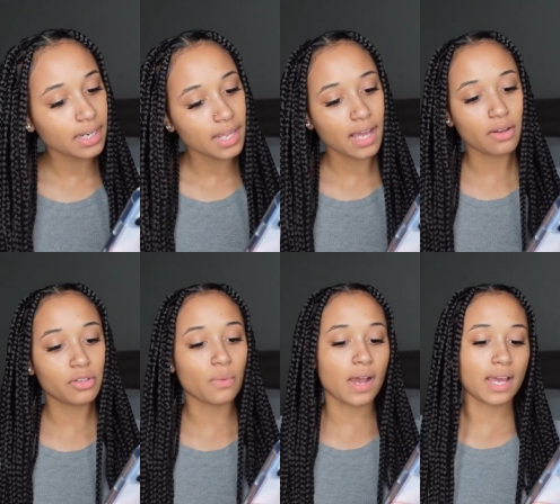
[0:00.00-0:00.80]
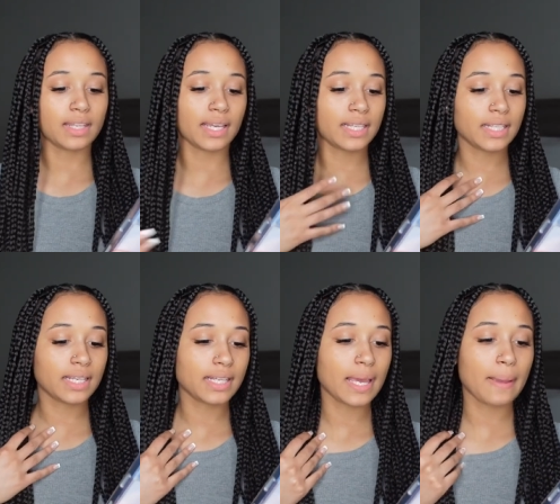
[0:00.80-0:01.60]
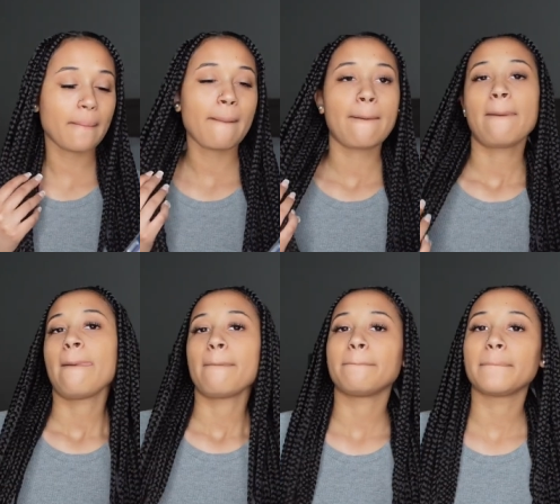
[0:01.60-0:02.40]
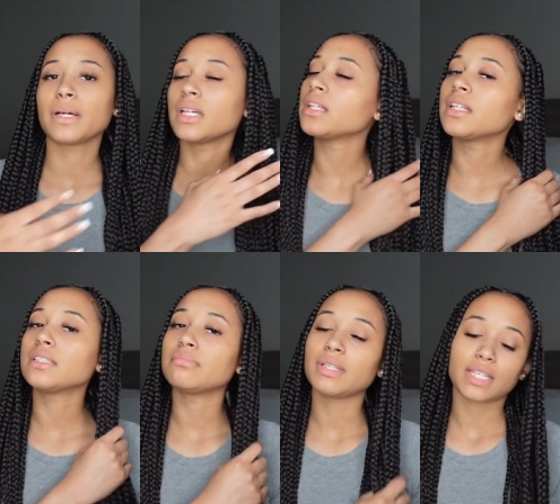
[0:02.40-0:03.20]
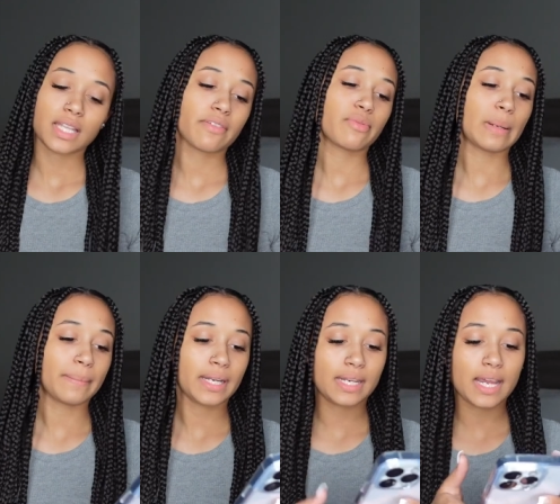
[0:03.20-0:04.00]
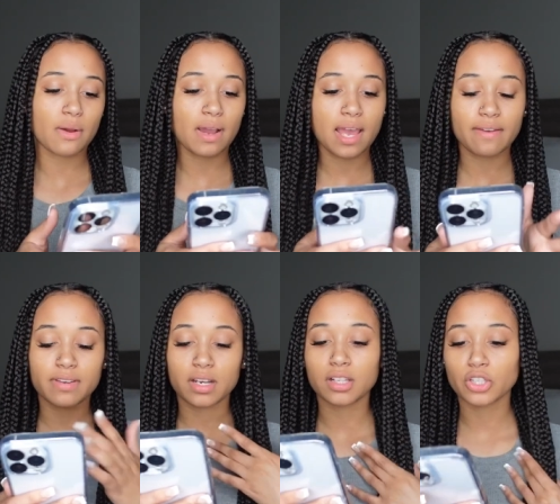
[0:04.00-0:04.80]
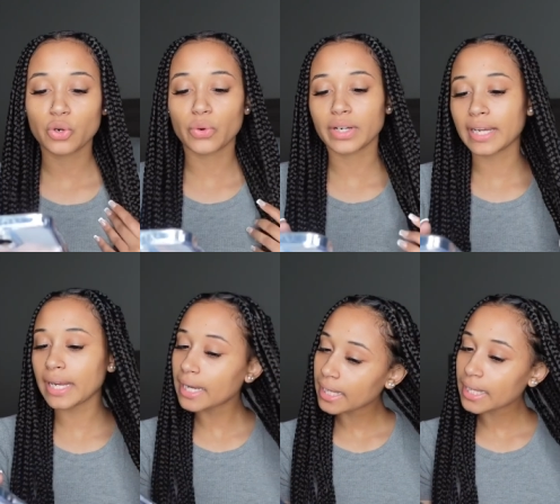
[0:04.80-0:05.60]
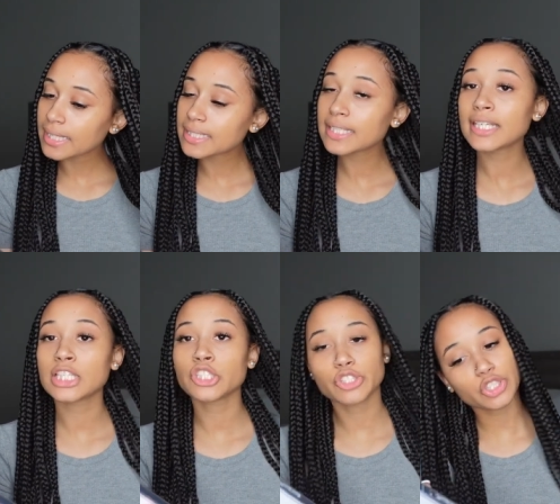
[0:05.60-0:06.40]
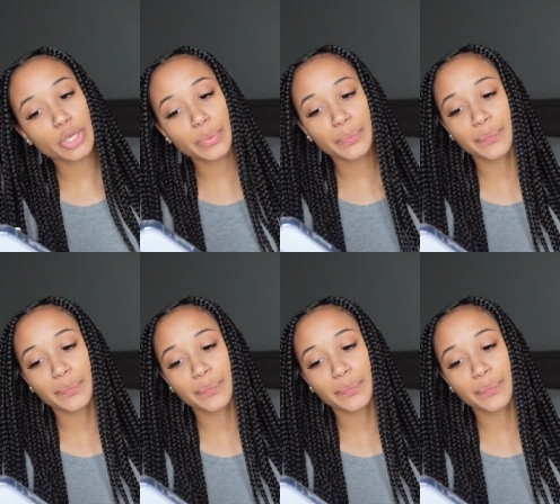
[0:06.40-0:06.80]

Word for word: I don't know why I like it like that, but it's been like that for a minute now. I have it color coordinated. So